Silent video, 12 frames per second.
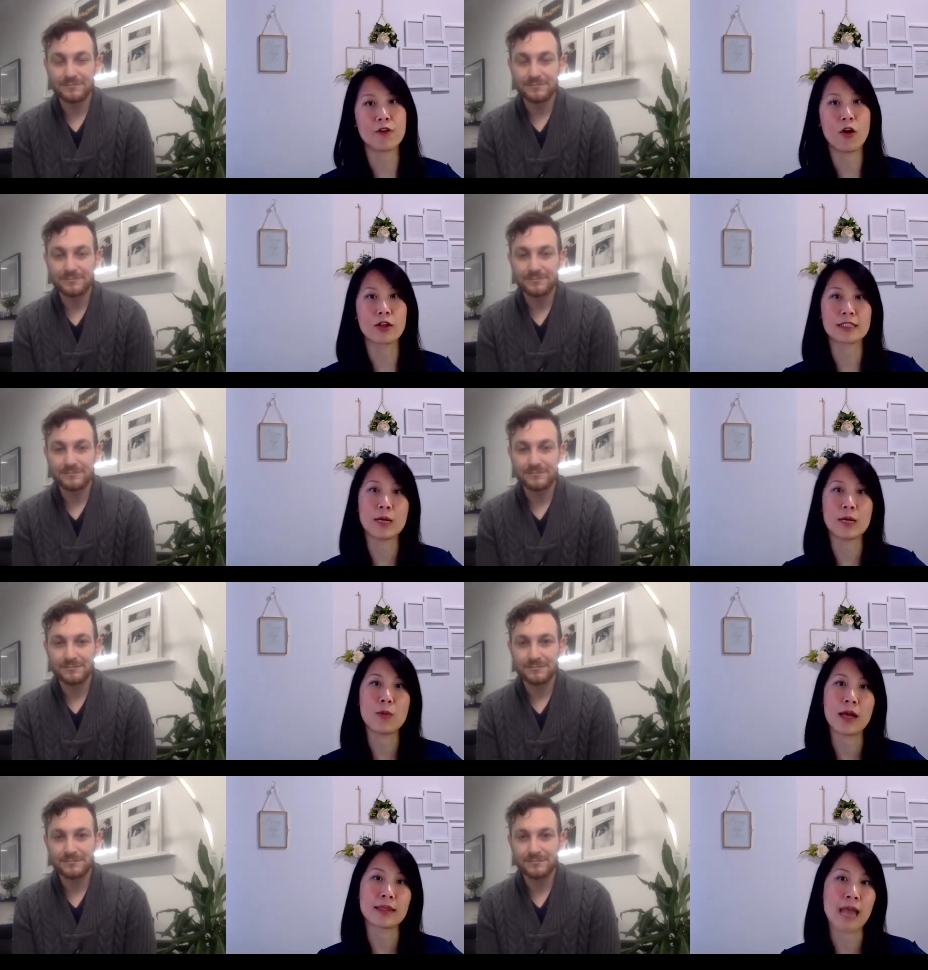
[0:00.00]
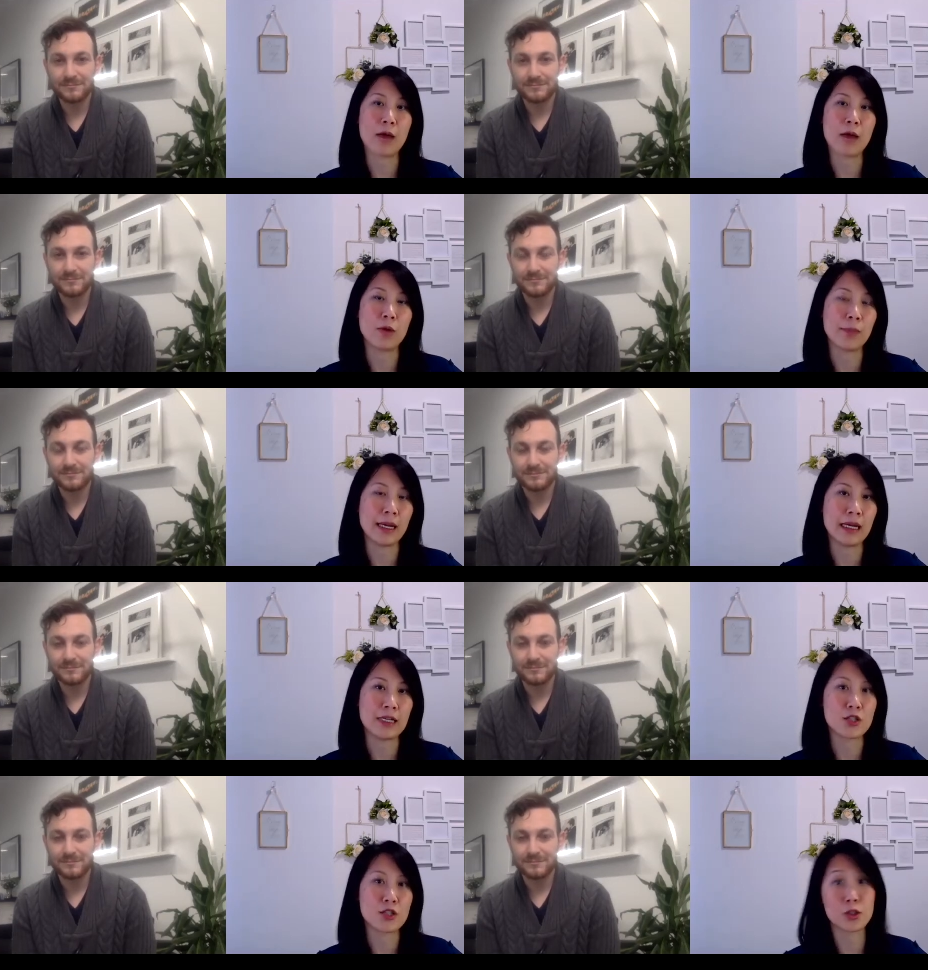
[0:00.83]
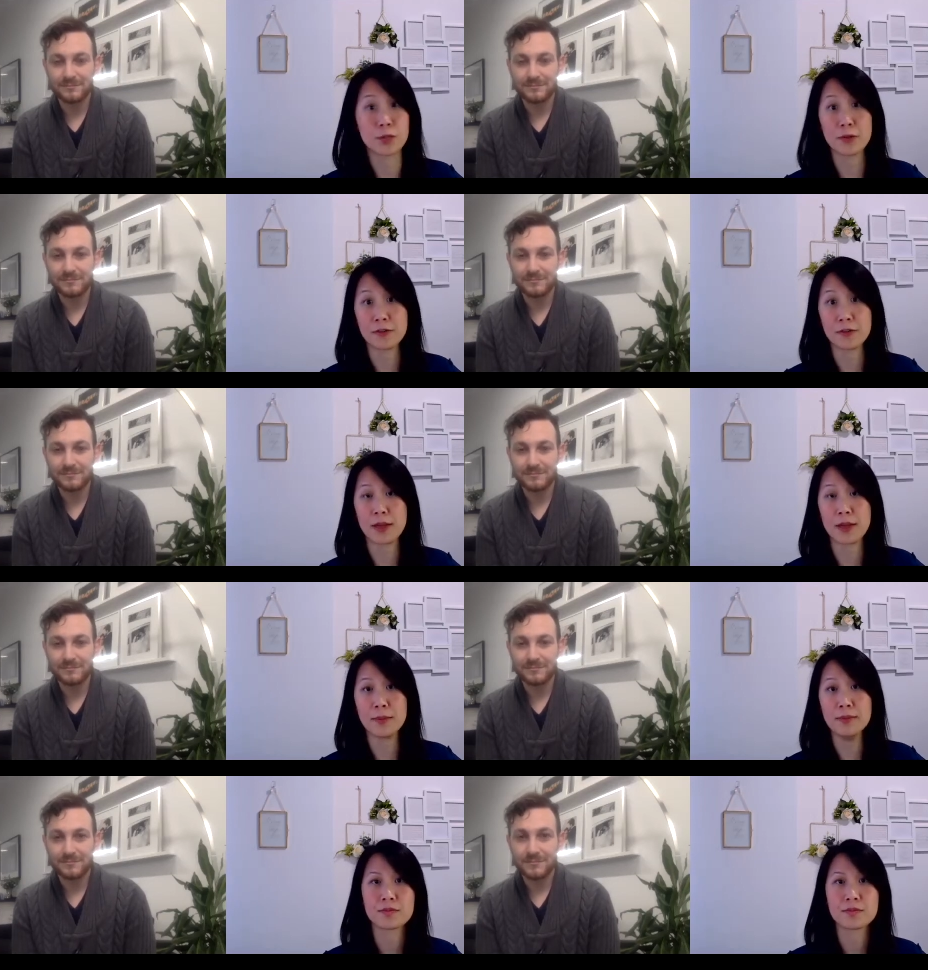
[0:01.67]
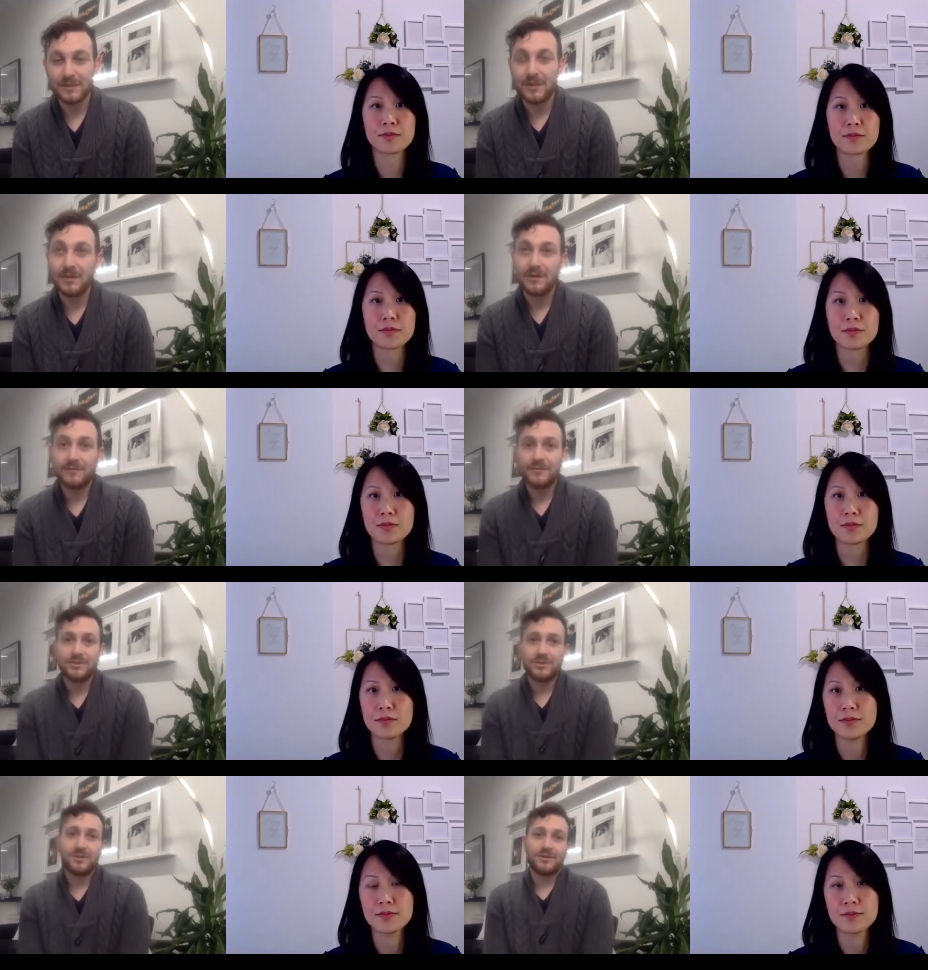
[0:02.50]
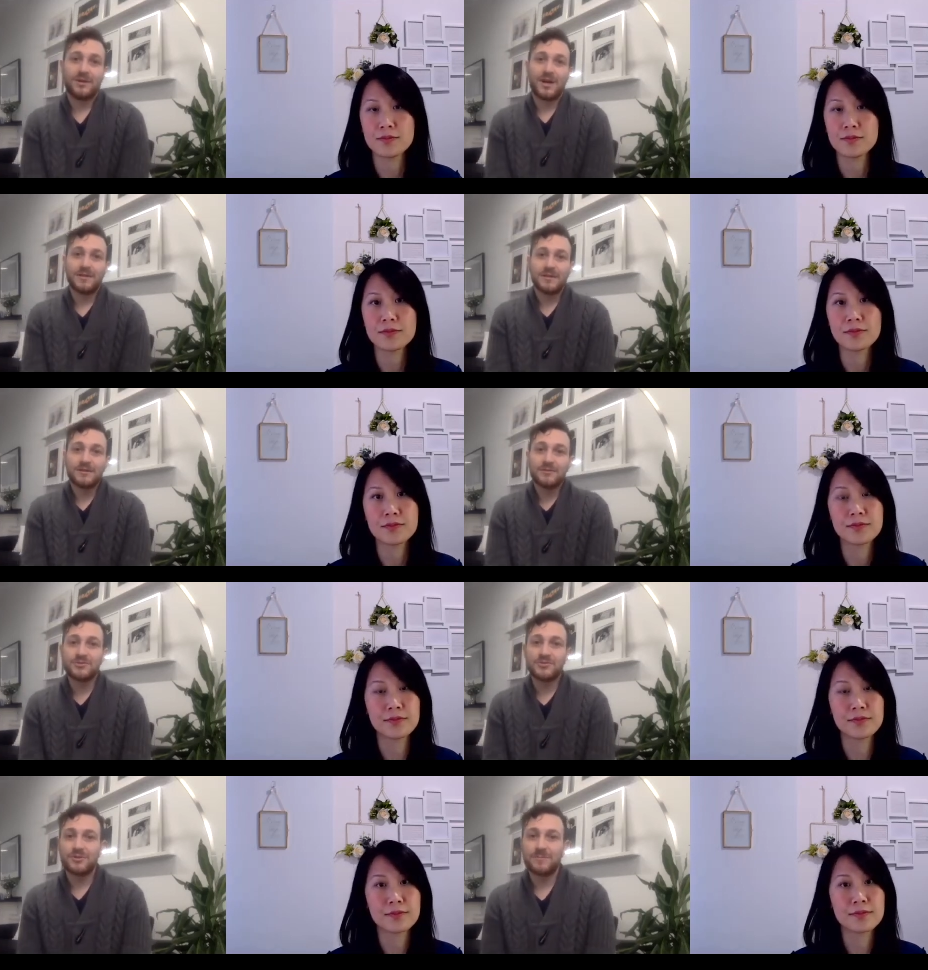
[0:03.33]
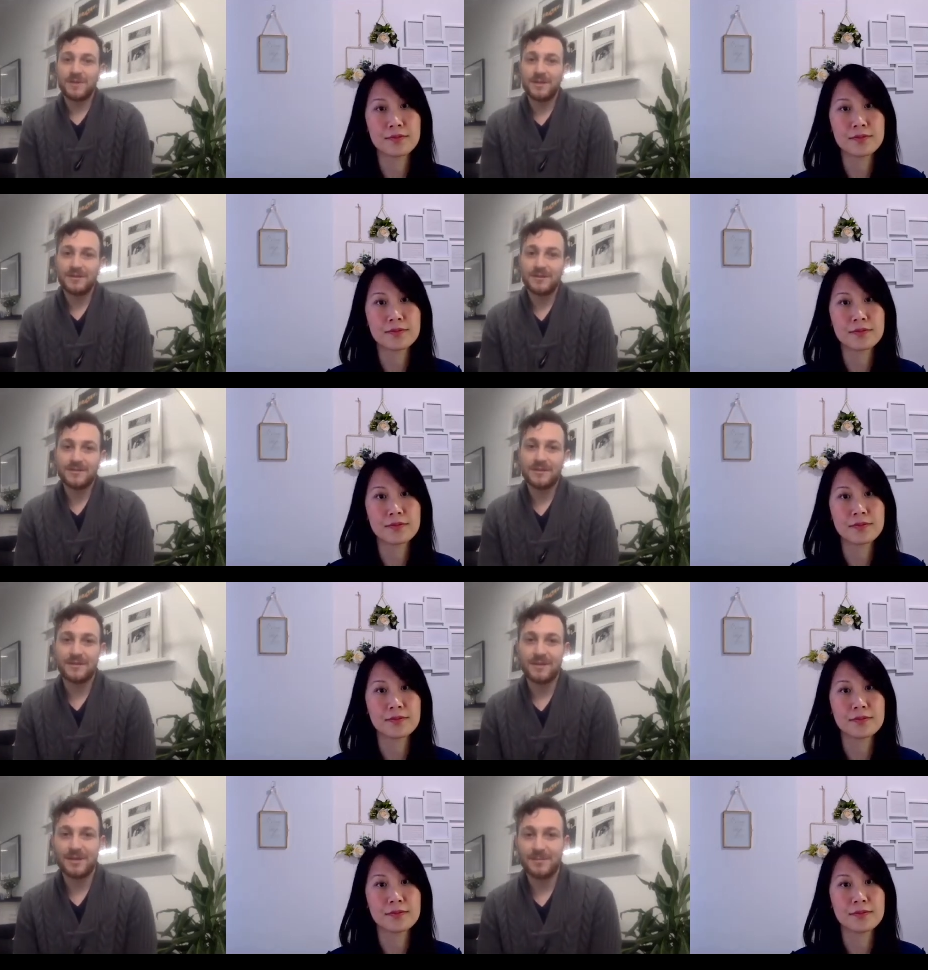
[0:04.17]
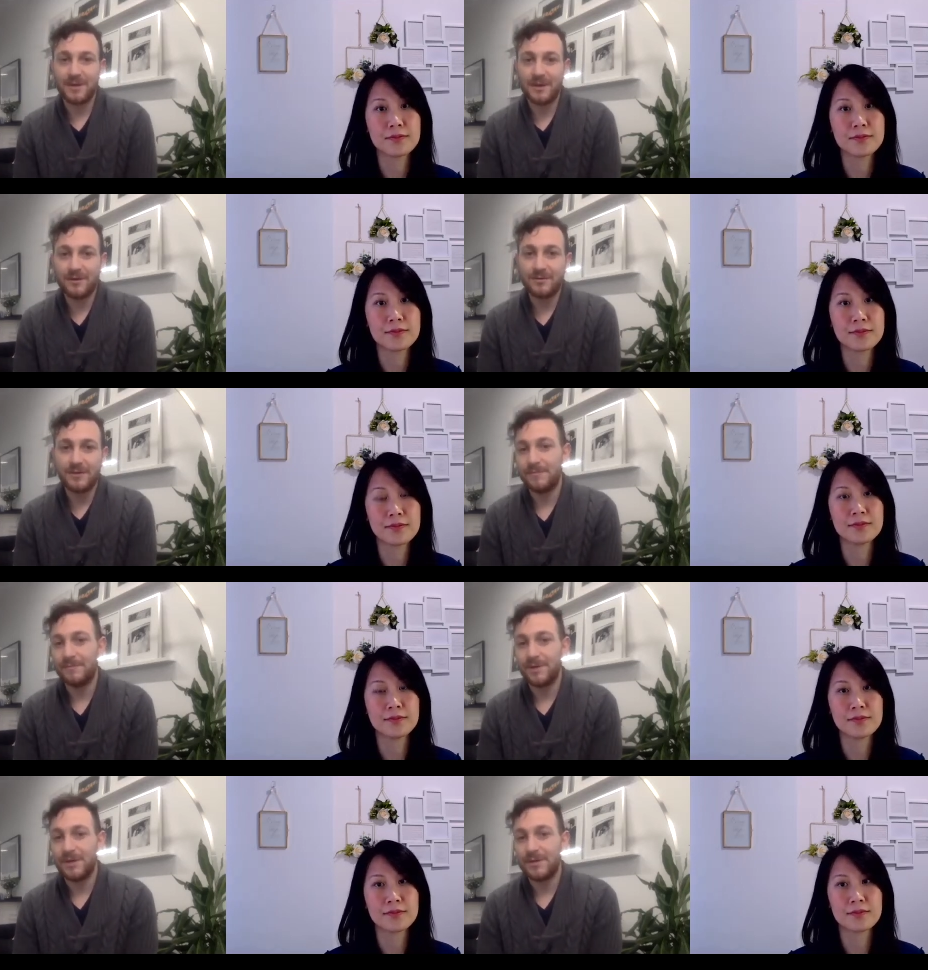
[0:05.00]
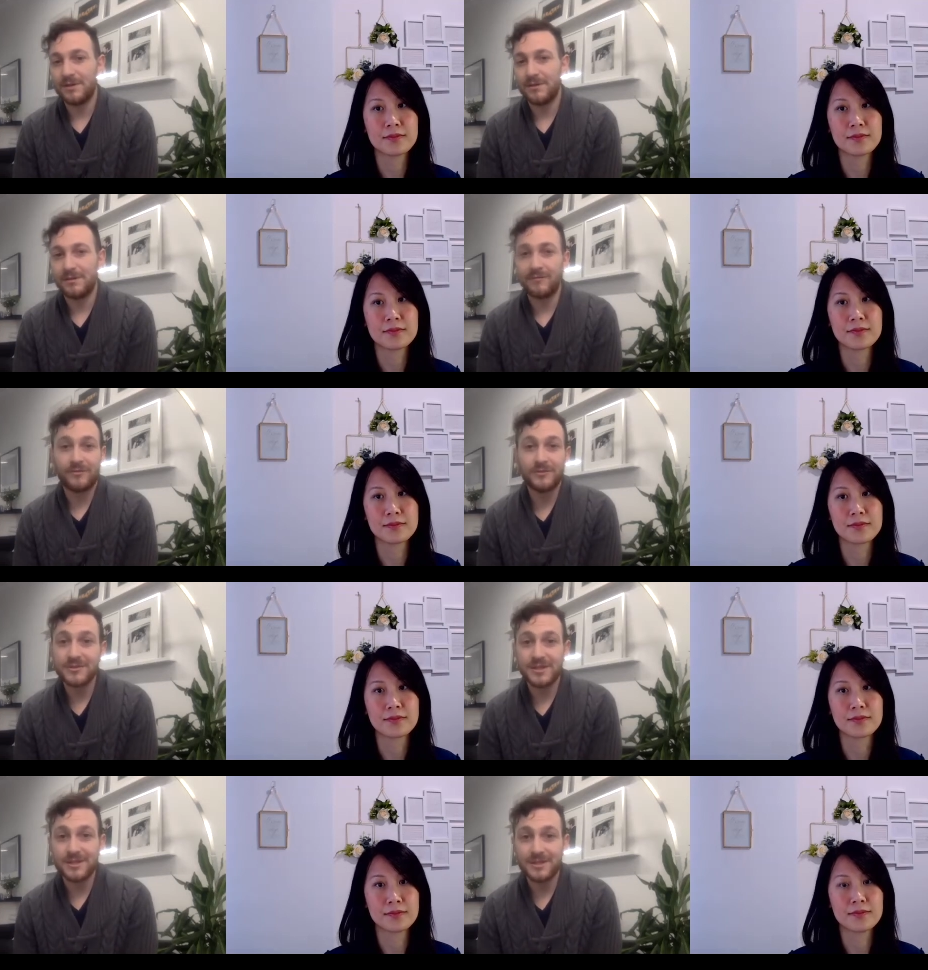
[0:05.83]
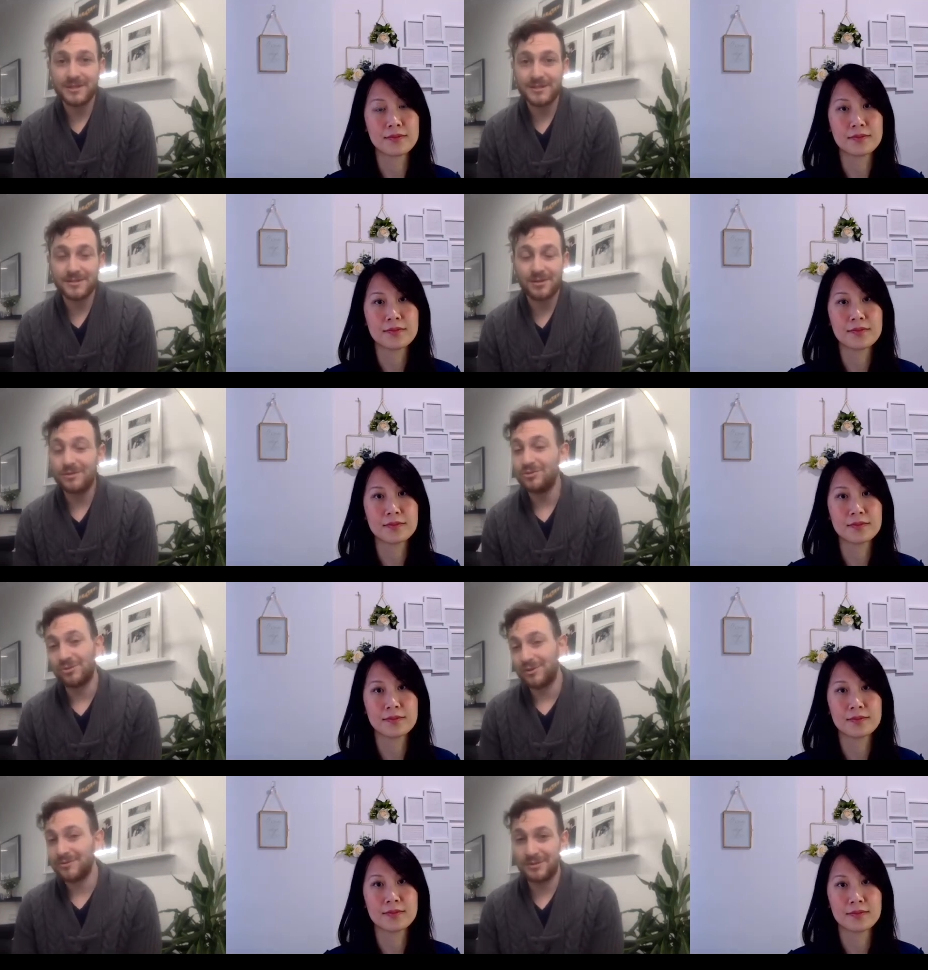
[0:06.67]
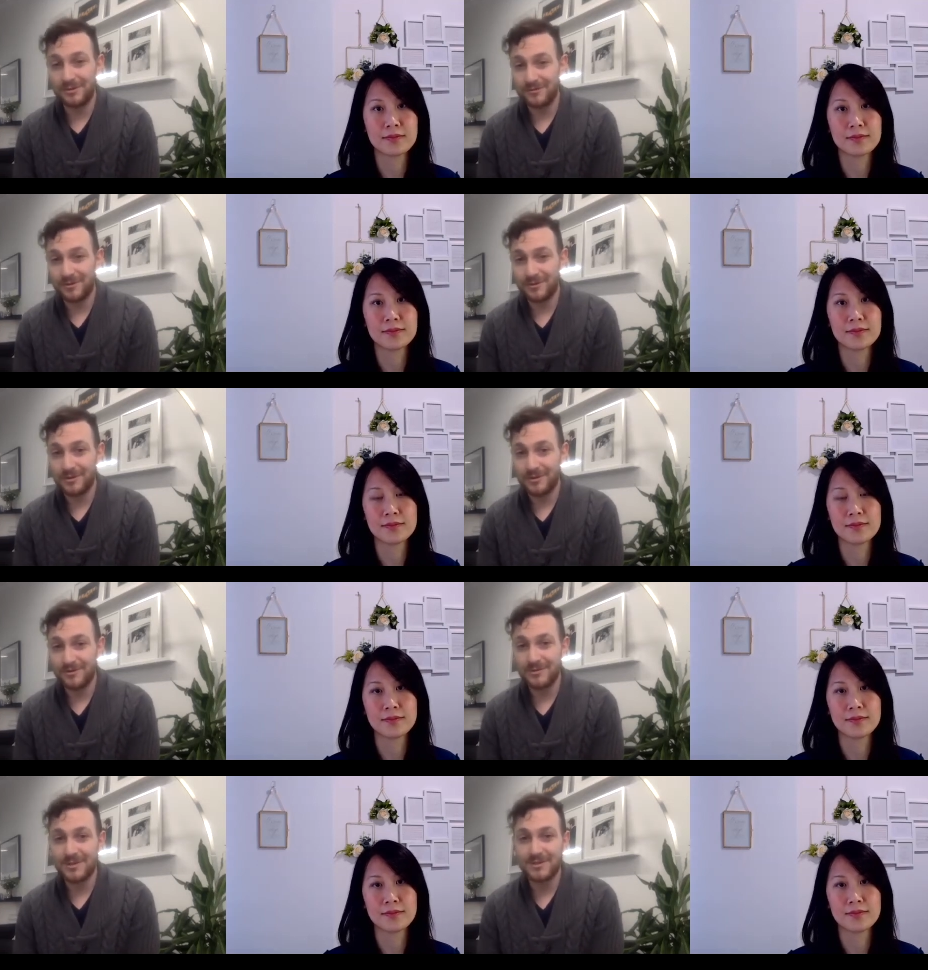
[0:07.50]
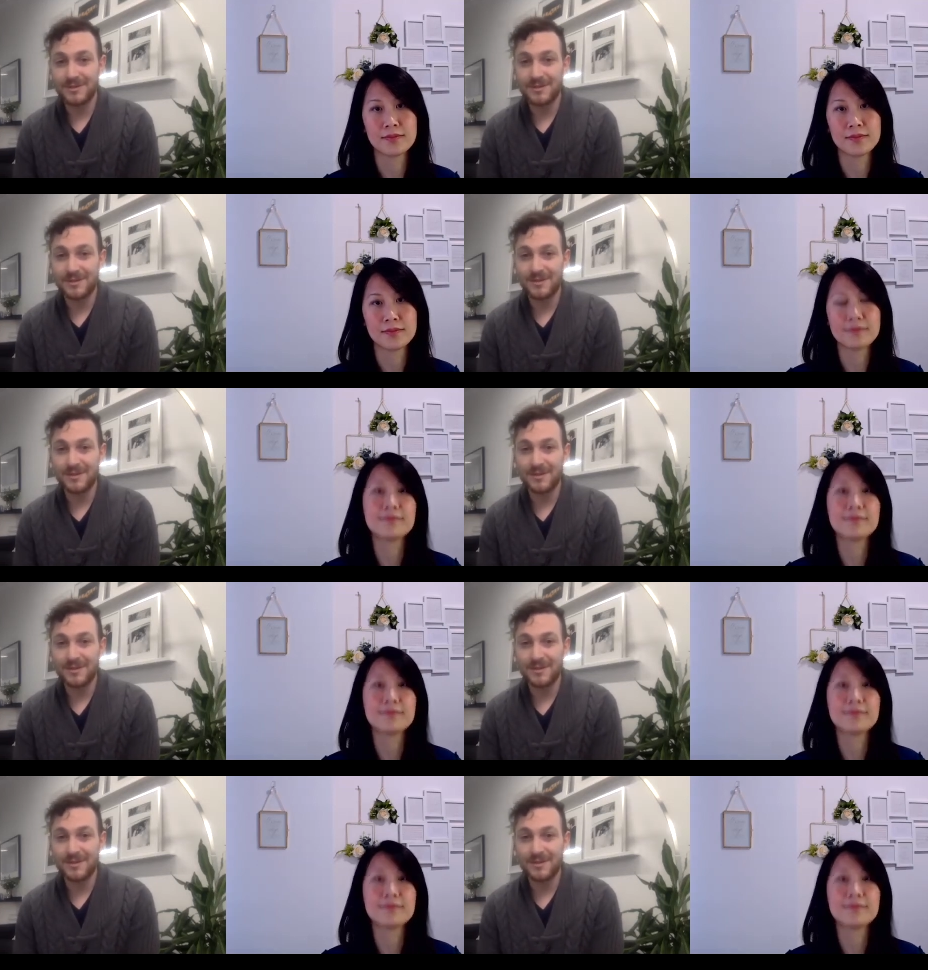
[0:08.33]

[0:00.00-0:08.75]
Speaker 1: someone that would be suitable for them?
Speaker 2: For sure. I think there's so many things to think about, but the first thing is, are you drawn to their photos? Because I think